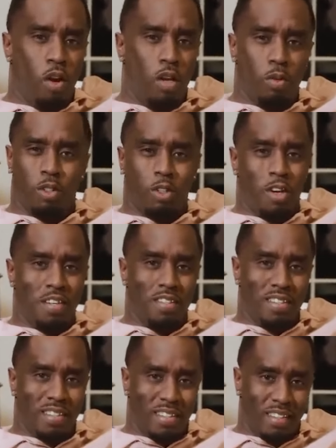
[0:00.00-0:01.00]

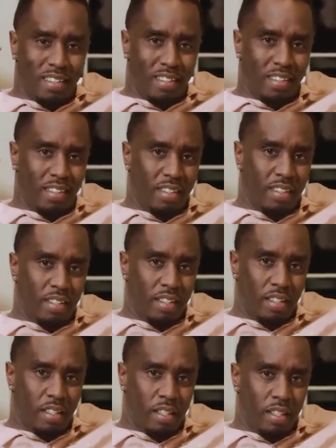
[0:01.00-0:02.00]
Speculation is rife about a
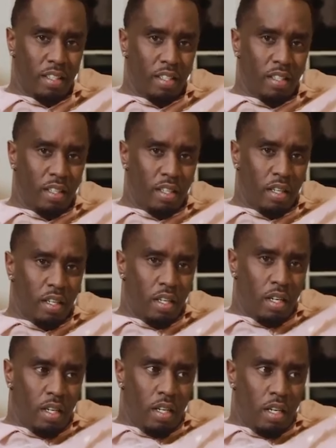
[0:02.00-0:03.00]
possible
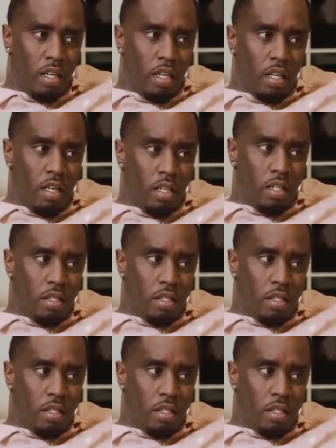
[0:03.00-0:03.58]
relationship between LeBron